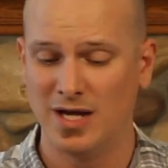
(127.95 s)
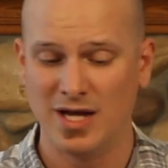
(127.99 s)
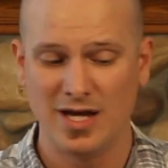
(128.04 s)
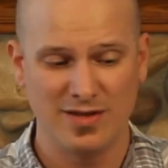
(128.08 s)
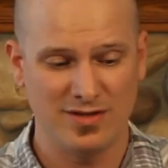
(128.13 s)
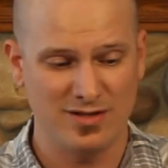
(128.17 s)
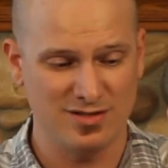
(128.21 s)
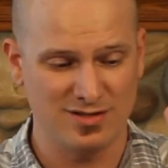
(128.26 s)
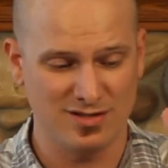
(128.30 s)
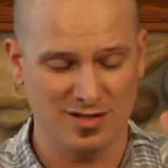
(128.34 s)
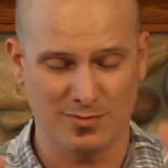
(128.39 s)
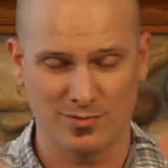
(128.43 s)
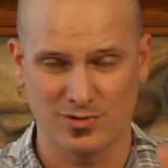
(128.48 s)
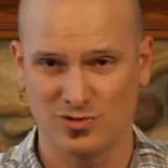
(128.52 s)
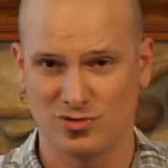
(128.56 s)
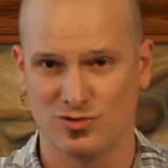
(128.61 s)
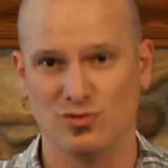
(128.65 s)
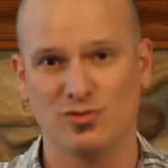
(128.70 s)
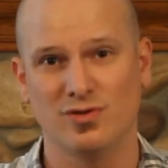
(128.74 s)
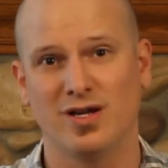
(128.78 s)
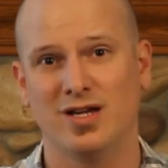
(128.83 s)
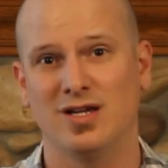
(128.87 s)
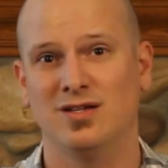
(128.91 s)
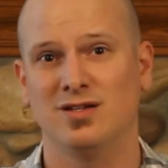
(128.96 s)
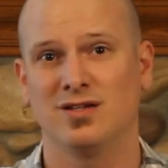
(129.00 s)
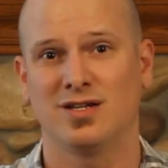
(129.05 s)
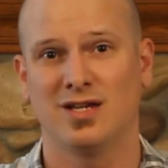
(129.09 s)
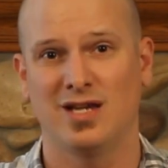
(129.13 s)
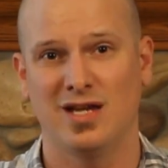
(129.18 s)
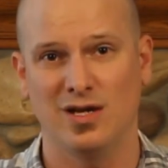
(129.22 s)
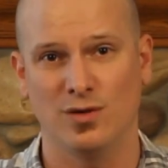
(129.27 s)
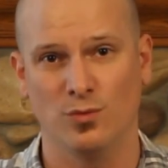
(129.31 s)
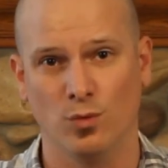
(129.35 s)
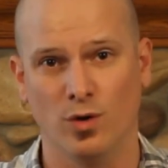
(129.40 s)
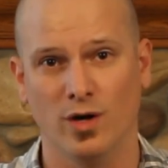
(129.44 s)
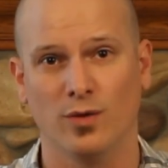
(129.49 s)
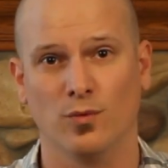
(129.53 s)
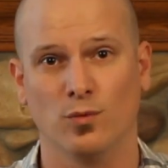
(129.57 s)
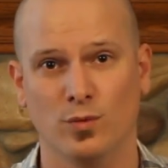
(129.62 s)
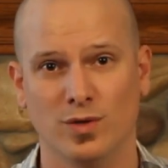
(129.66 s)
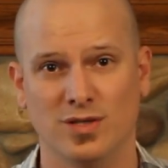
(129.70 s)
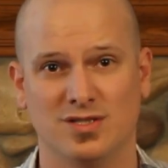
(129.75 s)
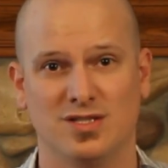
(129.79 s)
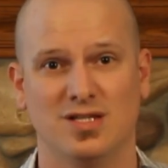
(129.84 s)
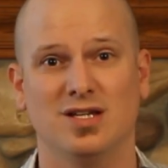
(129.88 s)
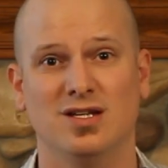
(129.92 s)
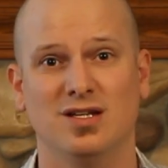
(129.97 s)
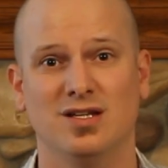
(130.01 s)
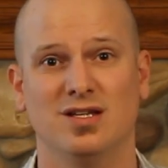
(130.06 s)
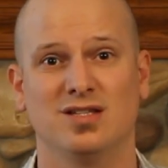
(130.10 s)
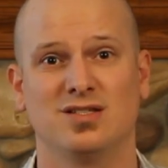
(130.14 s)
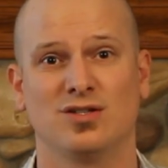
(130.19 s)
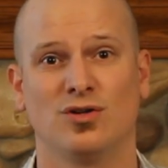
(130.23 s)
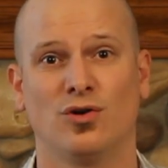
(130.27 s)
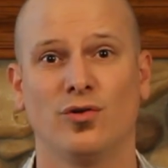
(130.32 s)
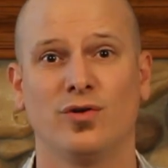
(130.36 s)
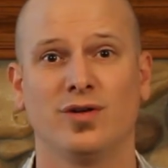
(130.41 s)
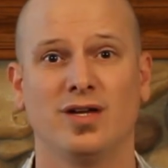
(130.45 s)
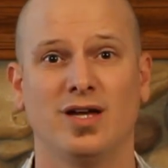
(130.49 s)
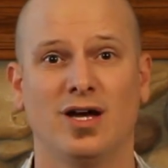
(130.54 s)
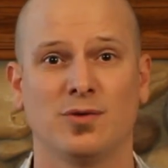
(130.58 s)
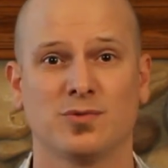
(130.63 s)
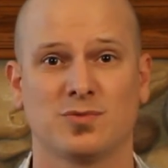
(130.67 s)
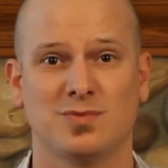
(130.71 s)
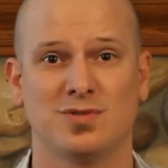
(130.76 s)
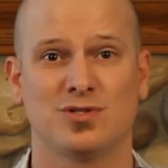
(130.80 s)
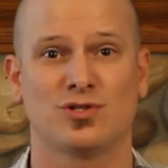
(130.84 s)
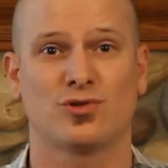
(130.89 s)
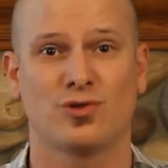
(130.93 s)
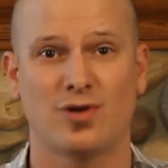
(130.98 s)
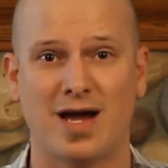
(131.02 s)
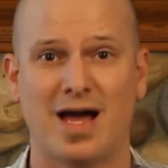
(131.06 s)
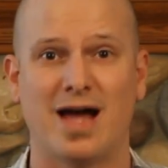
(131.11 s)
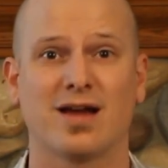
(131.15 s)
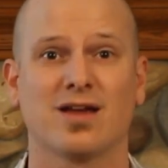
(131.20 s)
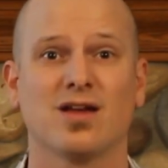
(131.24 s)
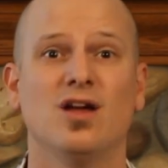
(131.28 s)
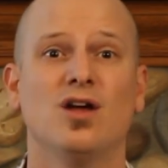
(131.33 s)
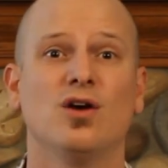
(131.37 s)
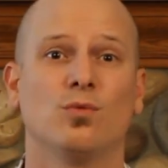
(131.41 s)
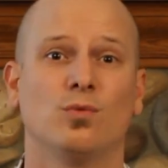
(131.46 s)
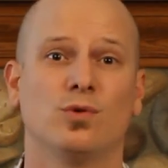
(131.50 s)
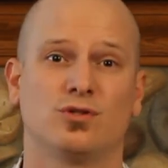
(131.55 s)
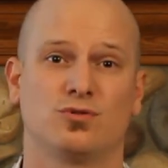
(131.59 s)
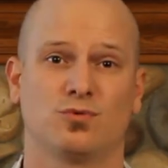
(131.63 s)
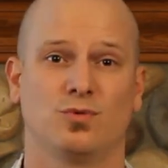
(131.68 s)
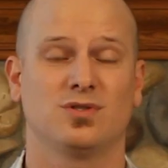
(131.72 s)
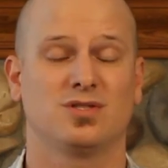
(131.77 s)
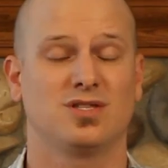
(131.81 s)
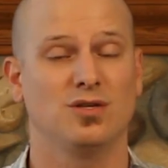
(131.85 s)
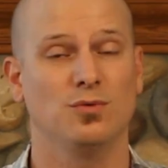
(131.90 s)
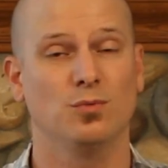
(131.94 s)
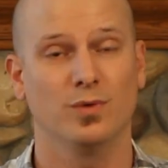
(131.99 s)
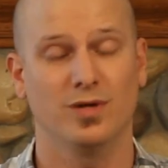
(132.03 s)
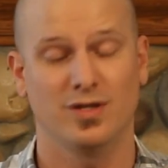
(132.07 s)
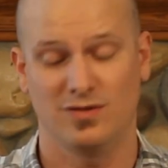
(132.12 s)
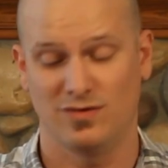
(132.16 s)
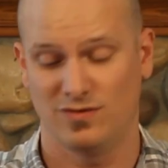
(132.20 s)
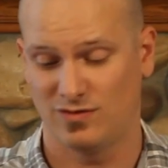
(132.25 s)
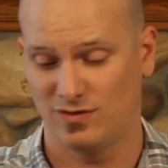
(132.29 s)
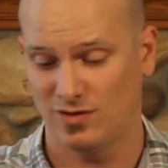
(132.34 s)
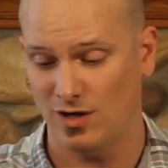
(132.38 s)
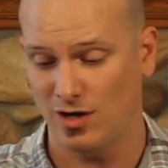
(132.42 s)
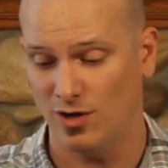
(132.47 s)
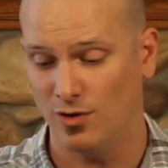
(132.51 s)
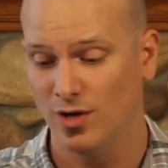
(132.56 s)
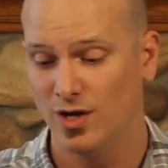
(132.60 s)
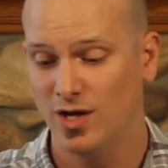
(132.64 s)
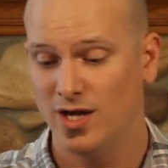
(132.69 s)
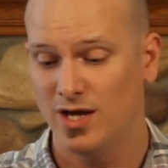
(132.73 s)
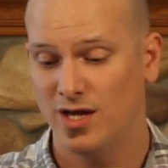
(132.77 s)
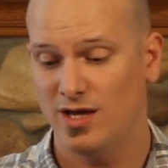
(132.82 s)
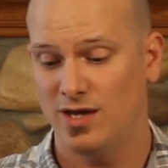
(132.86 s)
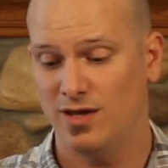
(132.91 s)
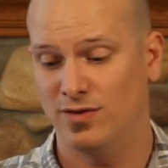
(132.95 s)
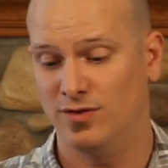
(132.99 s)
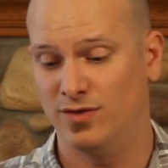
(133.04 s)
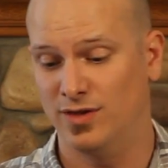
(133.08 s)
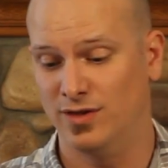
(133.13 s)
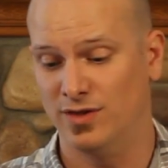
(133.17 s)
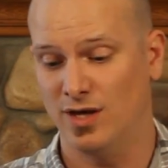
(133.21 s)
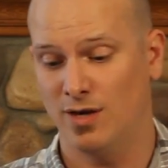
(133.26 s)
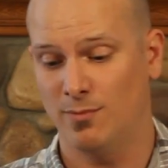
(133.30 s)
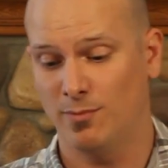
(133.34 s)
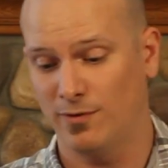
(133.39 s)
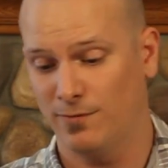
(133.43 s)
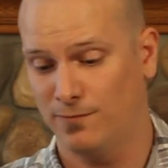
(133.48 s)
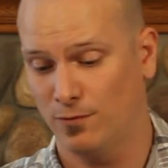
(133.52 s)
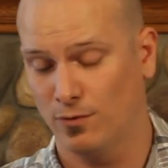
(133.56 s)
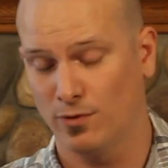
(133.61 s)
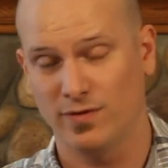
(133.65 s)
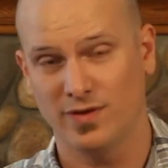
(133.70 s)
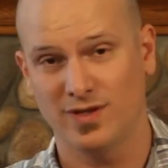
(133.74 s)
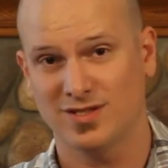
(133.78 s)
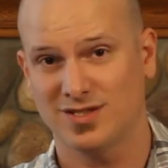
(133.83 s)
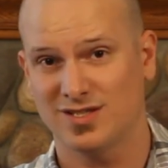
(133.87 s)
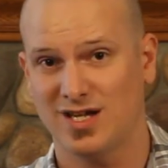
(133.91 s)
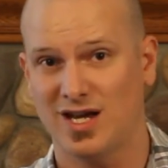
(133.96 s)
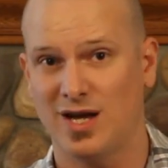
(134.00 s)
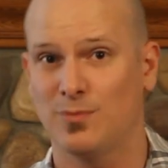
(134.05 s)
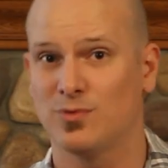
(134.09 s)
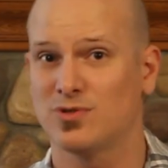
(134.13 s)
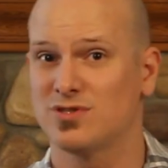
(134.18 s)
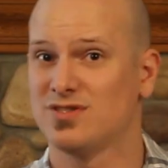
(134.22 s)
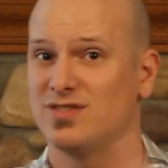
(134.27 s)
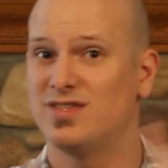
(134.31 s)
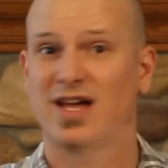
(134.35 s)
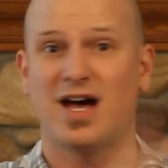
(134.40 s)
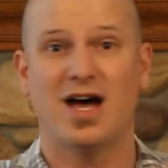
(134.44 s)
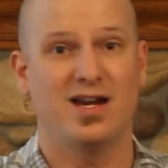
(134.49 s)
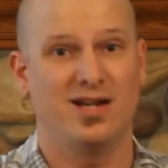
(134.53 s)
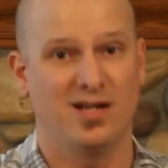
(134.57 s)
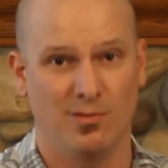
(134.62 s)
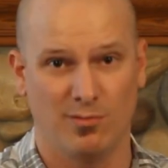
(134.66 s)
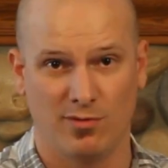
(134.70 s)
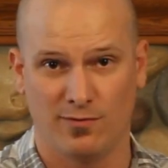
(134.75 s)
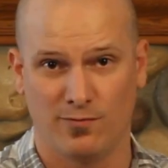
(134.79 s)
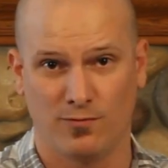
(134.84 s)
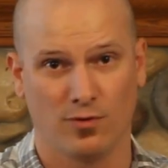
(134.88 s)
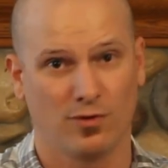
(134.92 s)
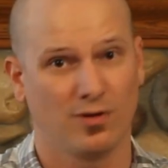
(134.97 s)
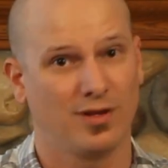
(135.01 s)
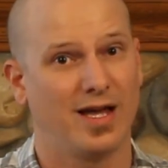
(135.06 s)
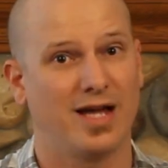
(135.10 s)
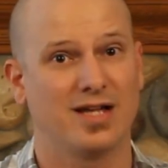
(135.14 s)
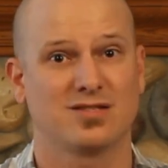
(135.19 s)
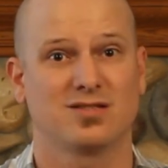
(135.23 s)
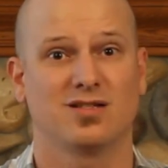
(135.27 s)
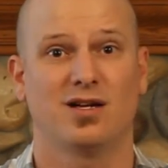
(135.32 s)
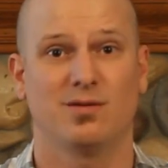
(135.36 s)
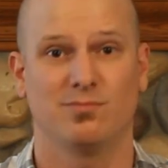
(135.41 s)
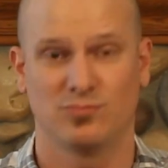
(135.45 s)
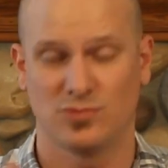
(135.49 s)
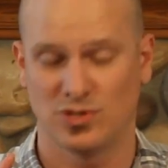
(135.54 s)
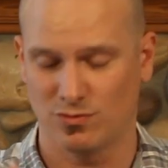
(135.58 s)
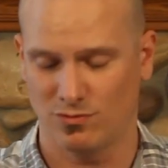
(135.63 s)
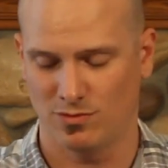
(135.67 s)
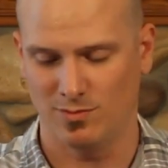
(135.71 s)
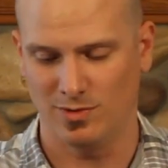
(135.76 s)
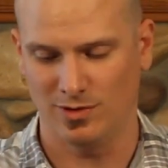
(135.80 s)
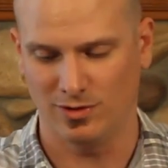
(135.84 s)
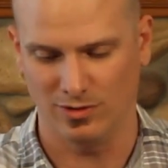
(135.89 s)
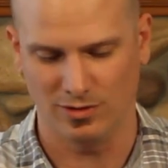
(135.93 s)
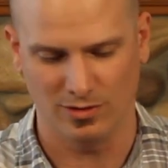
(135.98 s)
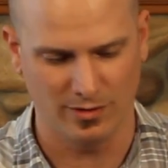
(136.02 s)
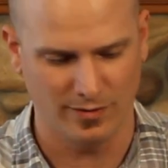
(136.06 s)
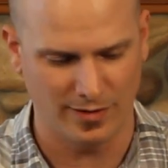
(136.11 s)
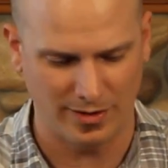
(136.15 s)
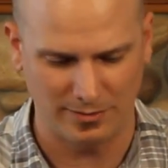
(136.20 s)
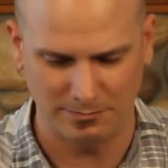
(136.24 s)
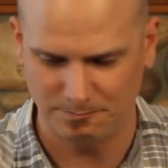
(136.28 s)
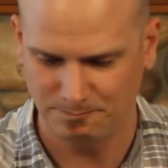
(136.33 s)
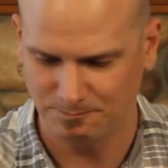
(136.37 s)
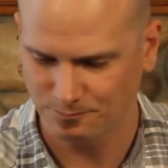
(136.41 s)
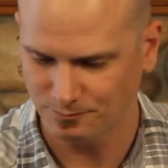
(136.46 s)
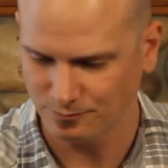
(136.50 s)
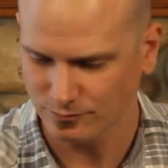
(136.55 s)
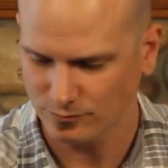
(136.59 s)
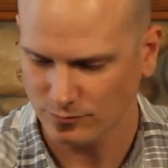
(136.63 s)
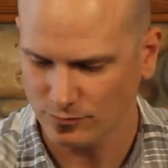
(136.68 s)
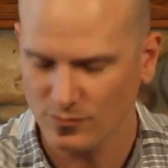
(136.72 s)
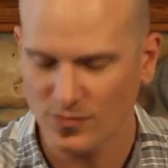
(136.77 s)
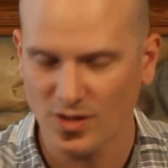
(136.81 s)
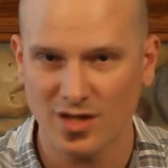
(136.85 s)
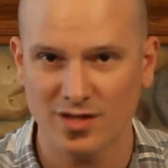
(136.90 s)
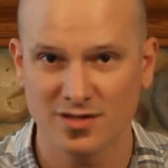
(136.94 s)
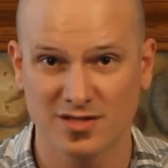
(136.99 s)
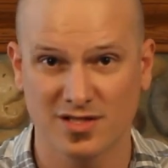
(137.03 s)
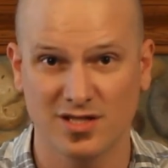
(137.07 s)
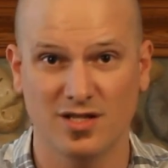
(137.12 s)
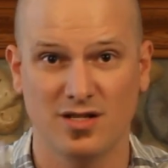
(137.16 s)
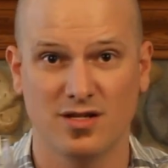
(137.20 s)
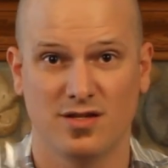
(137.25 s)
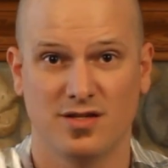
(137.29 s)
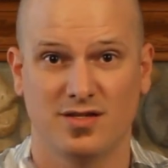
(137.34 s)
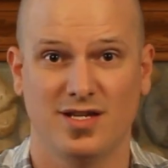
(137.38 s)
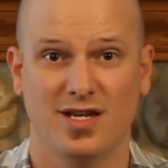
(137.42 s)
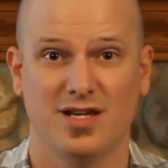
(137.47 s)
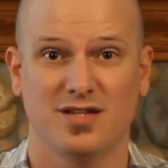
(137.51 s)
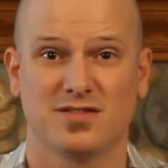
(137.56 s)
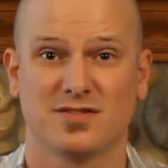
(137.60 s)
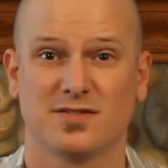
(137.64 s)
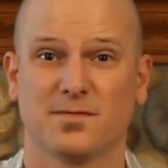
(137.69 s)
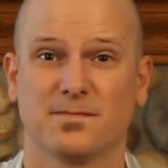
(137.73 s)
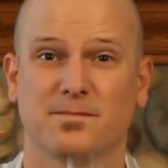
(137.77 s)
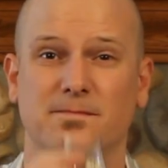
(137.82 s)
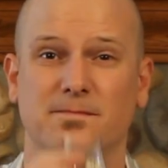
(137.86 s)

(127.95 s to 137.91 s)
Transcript: These numbers do not indicate what whiskey it is. It only helps me track which whiskey wins. So number 4 this time was not number 4 last time. Just want to be clear on that. Let's get into the taste.